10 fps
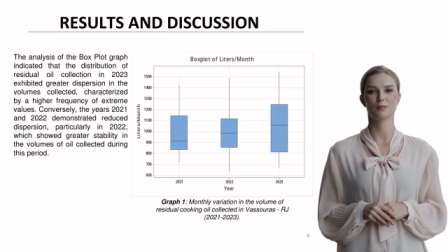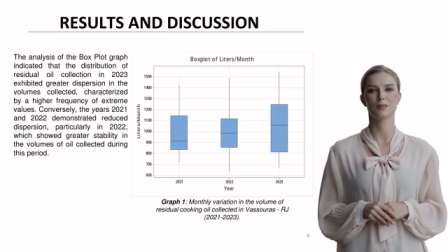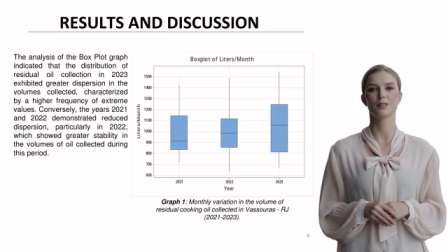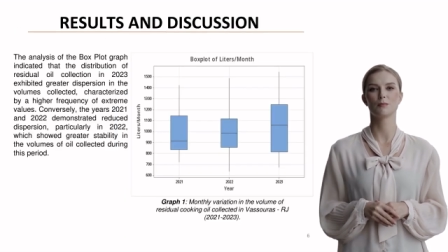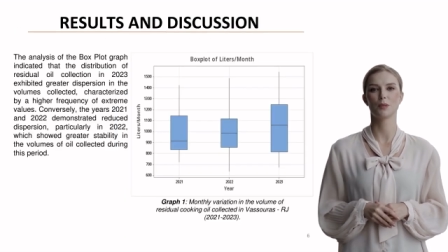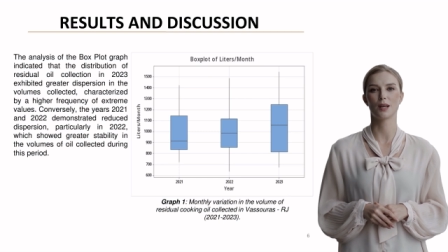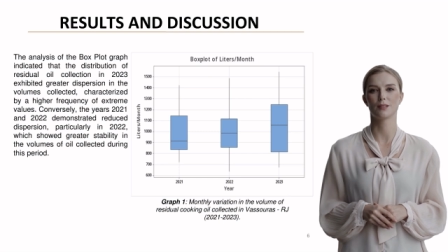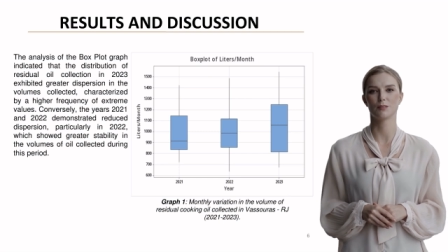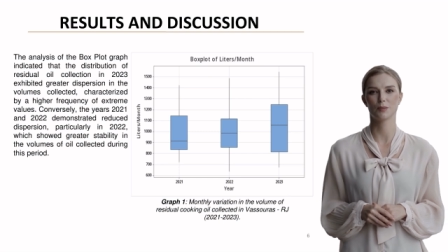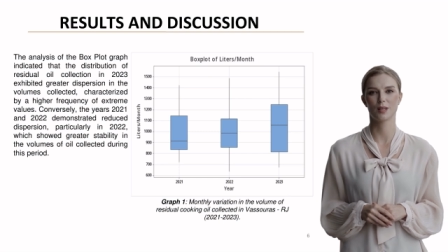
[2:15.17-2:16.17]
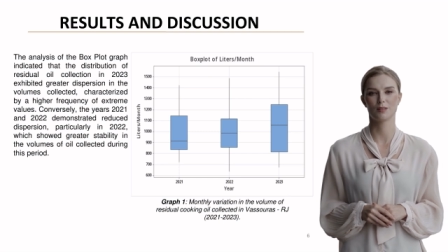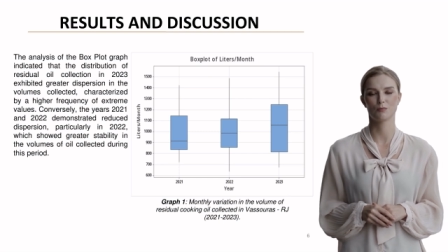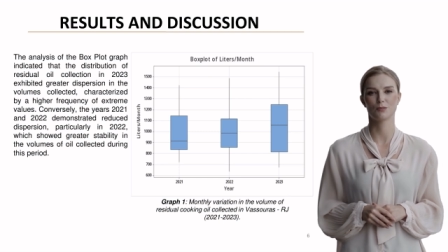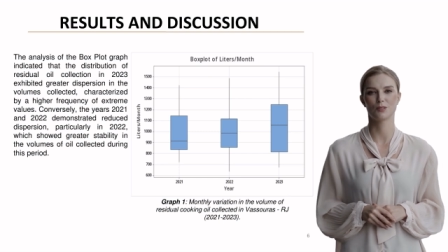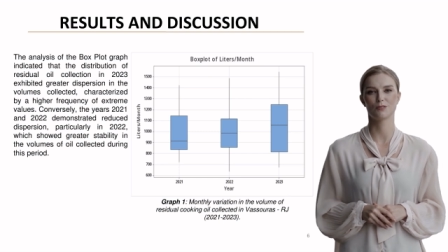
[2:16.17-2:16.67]
This box plot
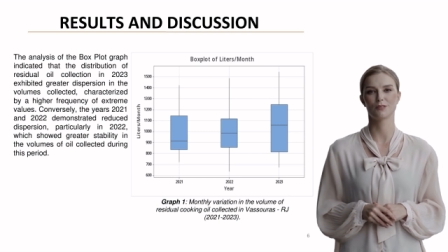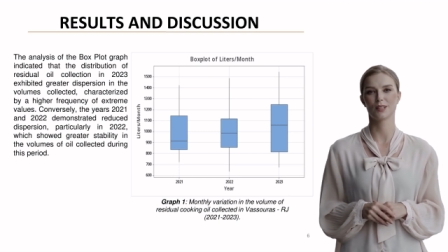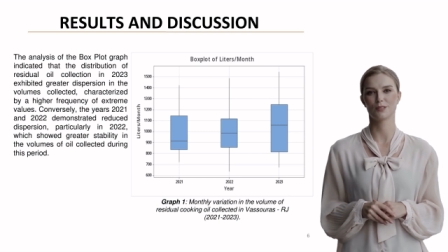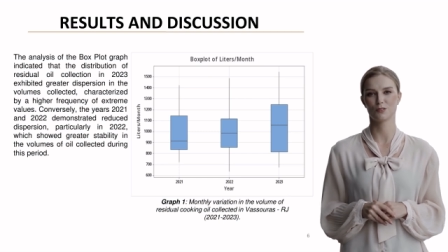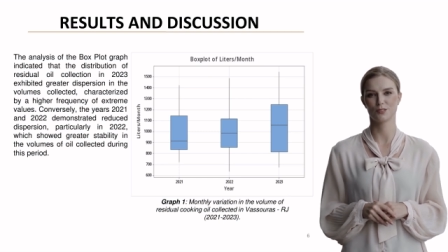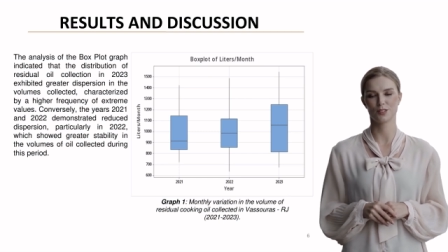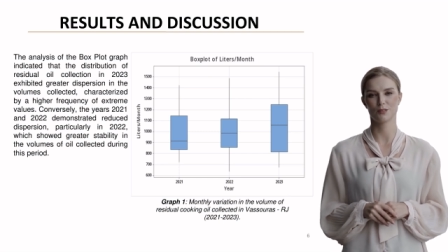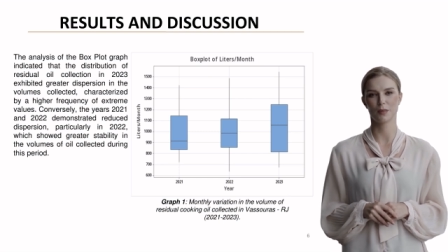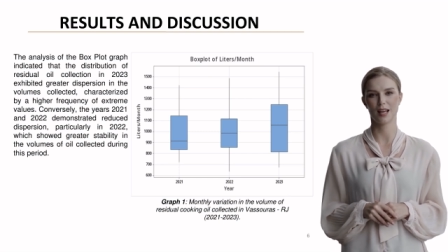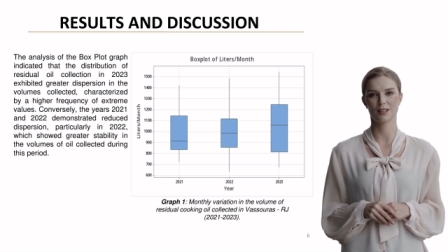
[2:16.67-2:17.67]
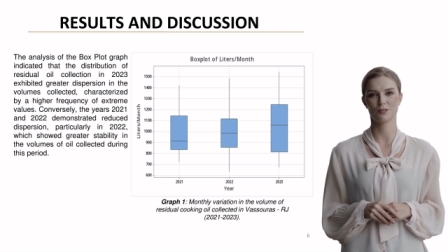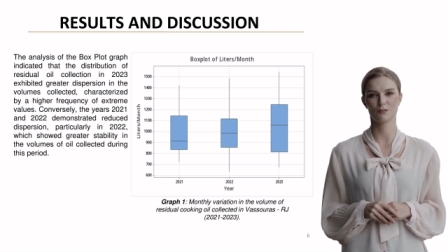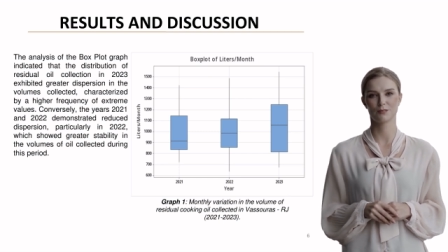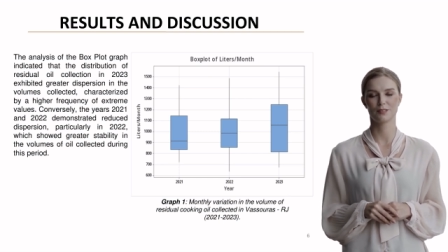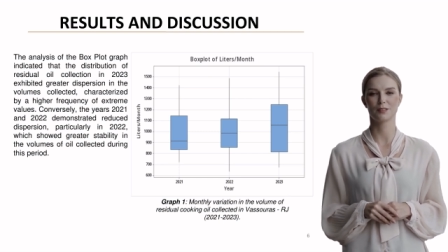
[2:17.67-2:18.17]
reveals interesting
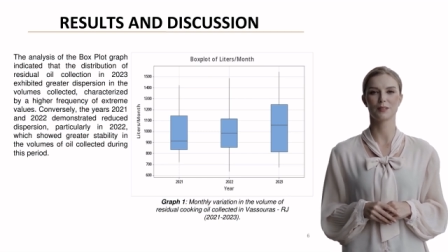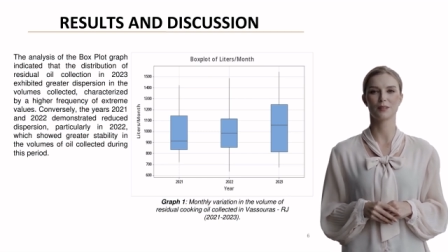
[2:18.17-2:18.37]
patterns.